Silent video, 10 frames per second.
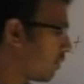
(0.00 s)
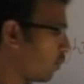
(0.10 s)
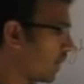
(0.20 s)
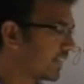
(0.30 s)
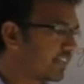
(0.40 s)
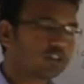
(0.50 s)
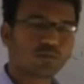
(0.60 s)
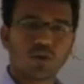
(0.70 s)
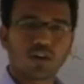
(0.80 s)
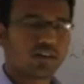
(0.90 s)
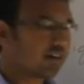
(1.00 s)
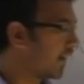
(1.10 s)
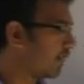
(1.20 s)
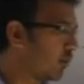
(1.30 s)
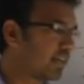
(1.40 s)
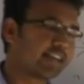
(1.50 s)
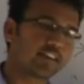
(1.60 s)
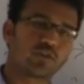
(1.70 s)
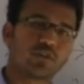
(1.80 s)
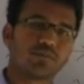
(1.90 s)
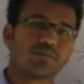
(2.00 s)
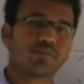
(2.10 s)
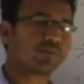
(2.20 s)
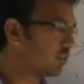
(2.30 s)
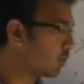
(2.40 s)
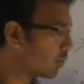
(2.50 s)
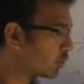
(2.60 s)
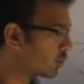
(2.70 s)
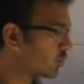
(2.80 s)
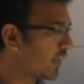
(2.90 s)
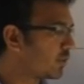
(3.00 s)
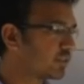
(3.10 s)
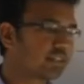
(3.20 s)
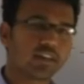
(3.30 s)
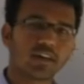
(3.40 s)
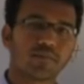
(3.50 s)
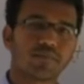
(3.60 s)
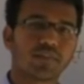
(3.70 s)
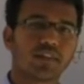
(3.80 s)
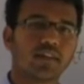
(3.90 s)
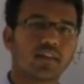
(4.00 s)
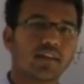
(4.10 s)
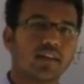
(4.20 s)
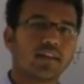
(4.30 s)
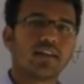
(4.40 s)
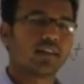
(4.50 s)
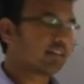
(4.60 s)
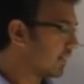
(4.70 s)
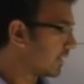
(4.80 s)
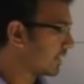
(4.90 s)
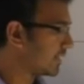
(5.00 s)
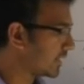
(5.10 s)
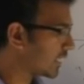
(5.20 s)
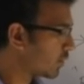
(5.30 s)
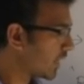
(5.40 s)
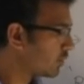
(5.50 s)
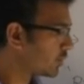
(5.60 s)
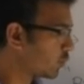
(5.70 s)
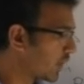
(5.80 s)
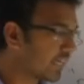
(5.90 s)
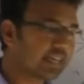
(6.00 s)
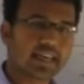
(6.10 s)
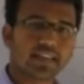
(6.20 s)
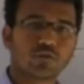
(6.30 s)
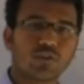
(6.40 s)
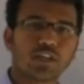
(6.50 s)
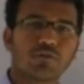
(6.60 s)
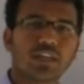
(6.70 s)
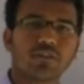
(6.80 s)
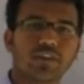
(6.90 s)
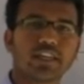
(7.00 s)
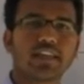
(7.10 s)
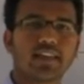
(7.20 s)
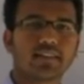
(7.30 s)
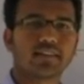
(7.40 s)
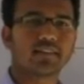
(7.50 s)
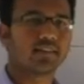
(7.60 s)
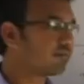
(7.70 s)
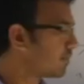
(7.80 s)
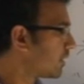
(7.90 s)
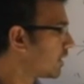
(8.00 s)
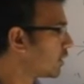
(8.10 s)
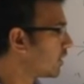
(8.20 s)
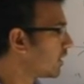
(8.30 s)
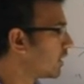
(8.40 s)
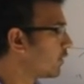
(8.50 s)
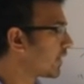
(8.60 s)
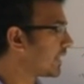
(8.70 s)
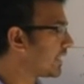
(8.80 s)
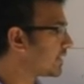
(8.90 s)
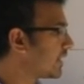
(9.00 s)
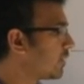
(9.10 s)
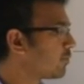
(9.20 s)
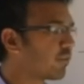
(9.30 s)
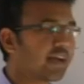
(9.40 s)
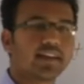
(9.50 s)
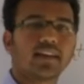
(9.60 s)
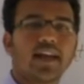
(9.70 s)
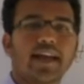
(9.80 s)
1 kg ball and 1 electron. You put those values here. Since this value is very less, very less, you can easily find